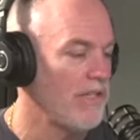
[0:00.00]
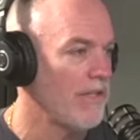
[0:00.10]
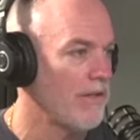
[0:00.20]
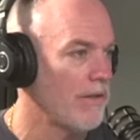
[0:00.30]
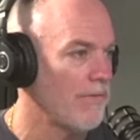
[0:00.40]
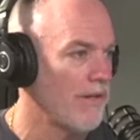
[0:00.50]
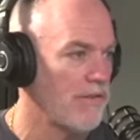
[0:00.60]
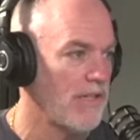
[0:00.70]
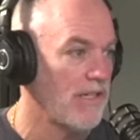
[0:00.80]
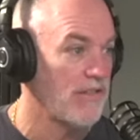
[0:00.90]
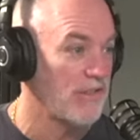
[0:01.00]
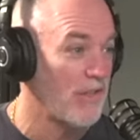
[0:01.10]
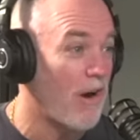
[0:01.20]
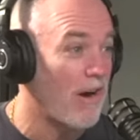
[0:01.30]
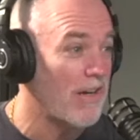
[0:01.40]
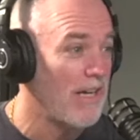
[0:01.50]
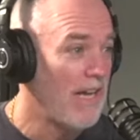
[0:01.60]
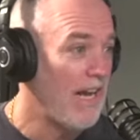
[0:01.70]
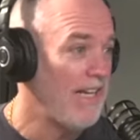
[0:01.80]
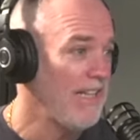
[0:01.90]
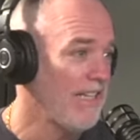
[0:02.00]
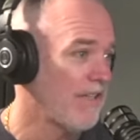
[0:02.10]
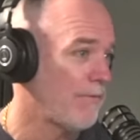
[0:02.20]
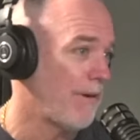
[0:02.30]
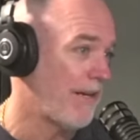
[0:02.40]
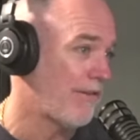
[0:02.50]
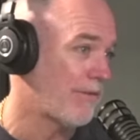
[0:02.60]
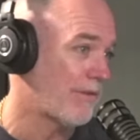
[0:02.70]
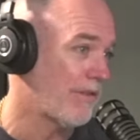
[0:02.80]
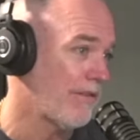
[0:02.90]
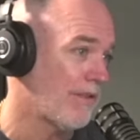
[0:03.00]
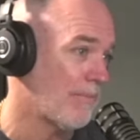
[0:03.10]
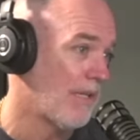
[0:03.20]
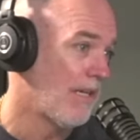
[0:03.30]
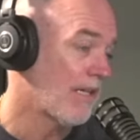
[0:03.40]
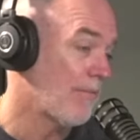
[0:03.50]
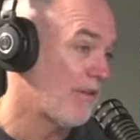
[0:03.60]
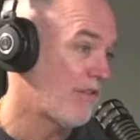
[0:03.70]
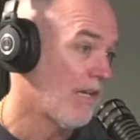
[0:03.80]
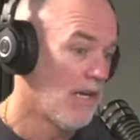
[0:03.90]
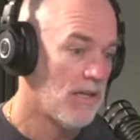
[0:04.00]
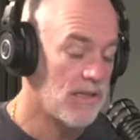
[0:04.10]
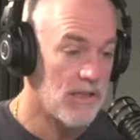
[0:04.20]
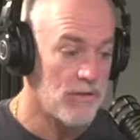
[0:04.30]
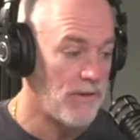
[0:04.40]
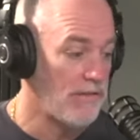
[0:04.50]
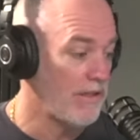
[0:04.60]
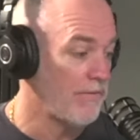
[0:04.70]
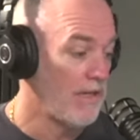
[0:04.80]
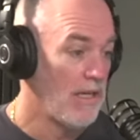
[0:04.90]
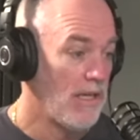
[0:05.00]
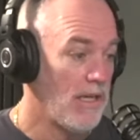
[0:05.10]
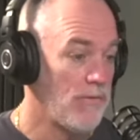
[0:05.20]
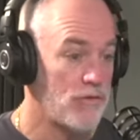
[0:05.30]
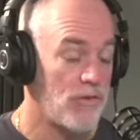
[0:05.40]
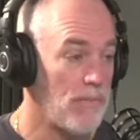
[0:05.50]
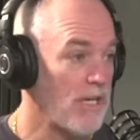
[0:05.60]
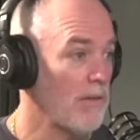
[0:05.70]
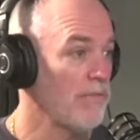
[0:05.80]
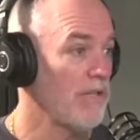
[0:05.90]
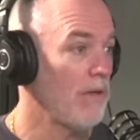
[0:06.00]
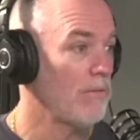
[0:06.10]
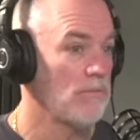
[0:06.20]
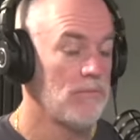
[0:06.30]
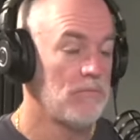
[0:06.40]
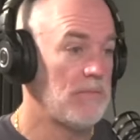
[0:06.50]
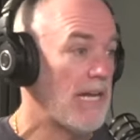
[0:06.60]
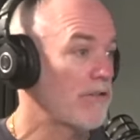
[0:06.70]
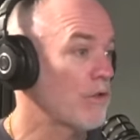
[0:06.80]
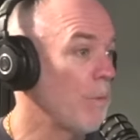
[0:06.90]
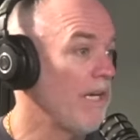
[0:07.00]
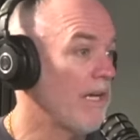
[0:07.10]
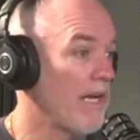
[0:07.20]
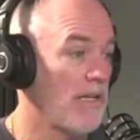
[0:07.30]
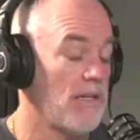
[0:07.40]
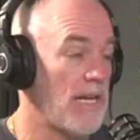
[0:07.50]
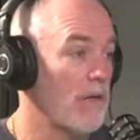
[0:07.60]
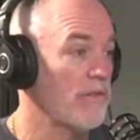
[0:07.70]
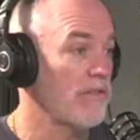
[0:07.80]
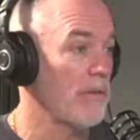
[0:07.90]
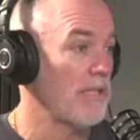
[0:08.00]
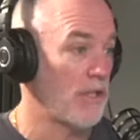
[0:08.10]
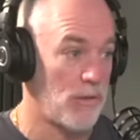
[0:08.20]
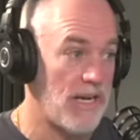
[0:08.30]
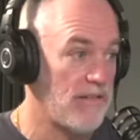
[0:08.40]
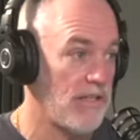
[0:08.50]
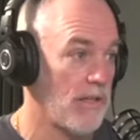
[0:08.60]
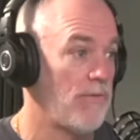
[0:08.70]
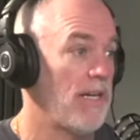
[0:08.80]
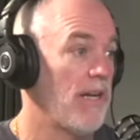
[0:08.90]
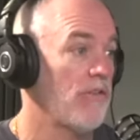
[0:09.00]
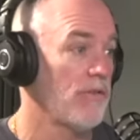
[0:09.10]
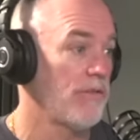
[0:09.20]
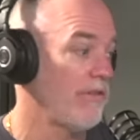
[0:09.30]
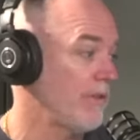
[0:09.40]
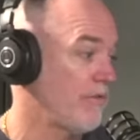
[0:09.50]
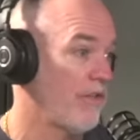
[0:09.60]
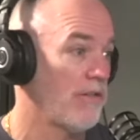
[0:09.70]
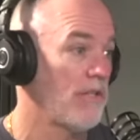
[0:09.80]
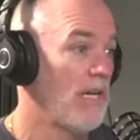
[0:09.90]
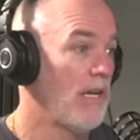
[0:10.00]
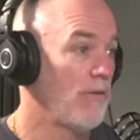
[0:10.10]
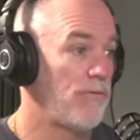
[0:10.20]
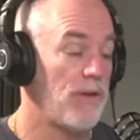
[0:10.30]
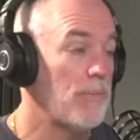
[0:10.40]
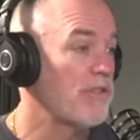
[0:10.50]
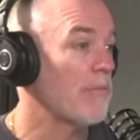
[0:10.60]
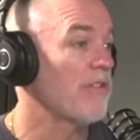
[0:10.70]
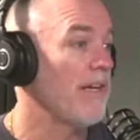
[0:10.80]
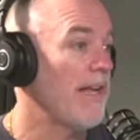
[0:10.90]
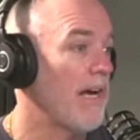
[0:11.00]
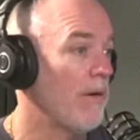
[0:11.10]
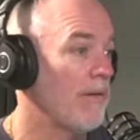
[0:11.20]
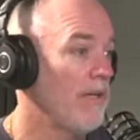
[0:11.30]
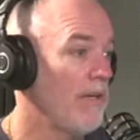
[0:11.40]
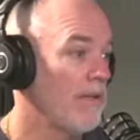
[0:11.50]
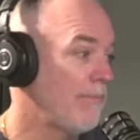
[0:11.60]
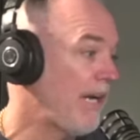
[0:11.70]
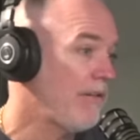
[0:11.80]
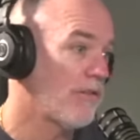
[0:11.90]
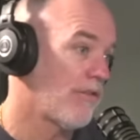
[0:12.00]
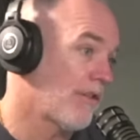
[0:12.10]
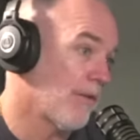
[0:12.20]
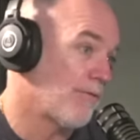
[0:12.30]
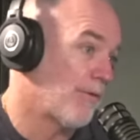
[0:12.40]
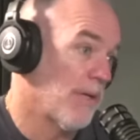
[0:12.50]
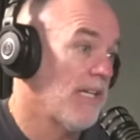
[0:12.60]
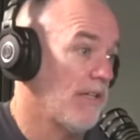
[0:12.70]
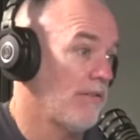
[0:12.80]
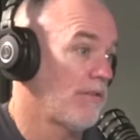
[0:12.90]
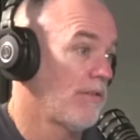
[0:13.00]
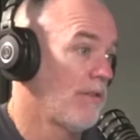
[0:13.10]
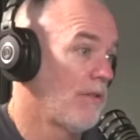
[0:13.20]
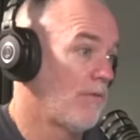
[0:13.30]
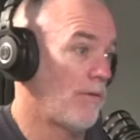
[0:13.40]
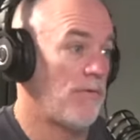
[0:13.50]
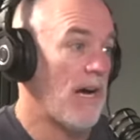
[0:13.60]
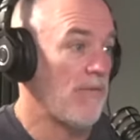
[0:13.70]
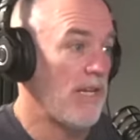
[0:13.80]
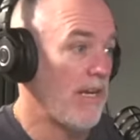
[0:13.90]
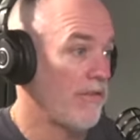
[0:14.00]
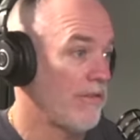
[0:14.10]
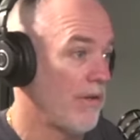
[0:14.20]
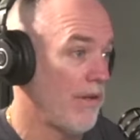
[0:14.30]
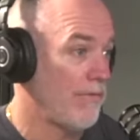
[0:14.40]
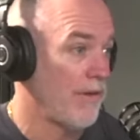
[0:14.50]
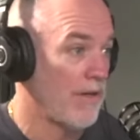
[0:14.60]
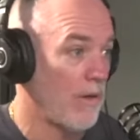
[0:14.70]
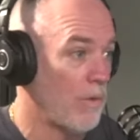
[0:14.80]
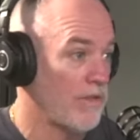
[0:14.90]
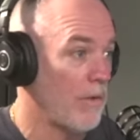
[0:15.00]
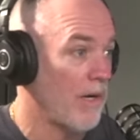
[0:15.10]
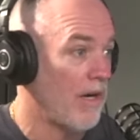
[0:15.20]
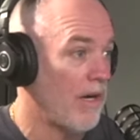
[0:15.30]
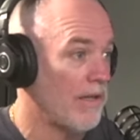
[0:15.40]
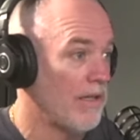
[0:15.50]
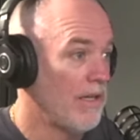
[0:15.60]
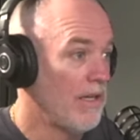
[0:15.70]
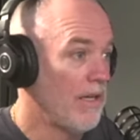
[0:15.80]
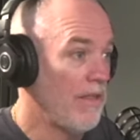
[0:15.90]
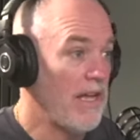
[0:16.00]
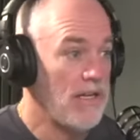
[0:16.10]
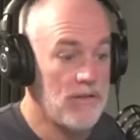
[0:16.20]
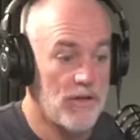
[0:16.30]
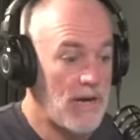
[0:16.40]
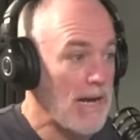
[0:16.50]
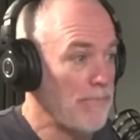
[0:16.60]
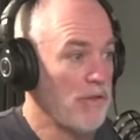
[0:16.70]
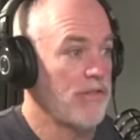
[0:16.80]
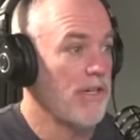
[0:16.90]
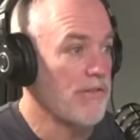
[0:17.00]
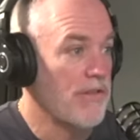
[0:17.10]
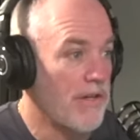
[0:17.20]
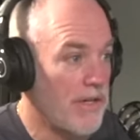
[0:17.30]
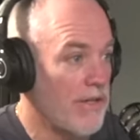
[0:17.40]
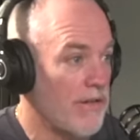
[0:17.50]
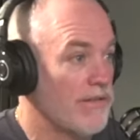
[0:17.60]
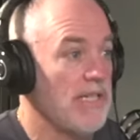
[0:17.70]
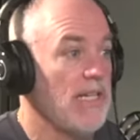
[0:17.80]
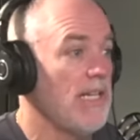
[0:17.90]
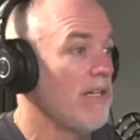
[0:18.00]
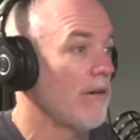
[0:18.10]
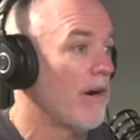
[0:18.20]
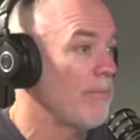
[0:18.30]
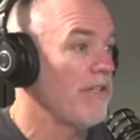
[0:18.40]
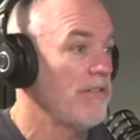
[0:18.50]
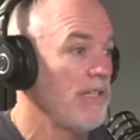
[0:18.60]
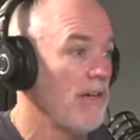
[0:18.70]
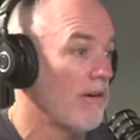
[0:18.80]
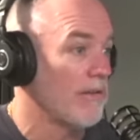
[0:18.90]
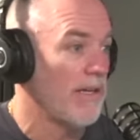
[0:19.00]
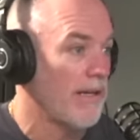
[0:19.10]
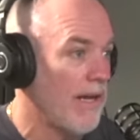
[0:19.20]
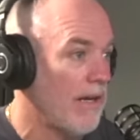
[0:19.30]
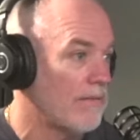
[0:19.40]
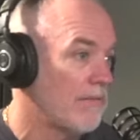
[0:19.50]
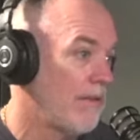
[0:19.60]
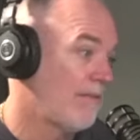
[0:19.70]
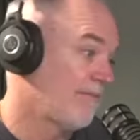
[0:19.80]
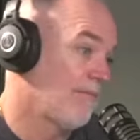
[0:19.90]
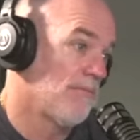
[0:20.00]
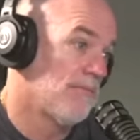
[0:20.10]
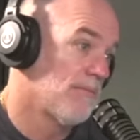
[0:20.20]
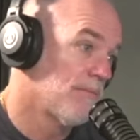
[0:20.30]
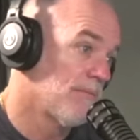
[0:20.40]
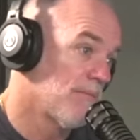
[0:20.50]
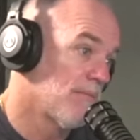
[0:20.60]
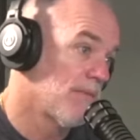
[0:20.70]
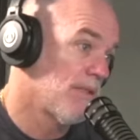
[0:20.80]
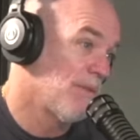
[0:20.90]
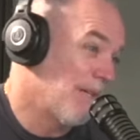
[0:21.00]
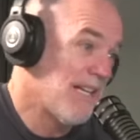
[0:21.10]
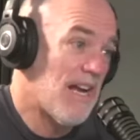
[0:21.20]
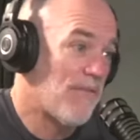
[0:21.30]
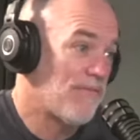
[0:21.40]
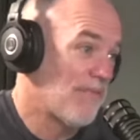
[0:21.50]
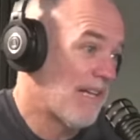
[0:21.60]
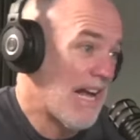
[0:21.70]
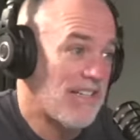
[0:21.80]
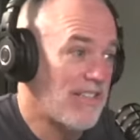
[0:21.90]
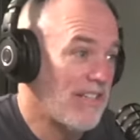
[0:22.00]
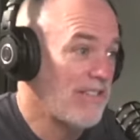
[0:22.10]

that you're investing in, a stock, anything in the financial system can be let's face it, if Trump comes out next week and announces something crazy and the financial system just flips upside down, the banks are just going to freeze for 5 days until they figure out what's going on. Then your Apple shares that are in your TD or RBC online account, do you really have access to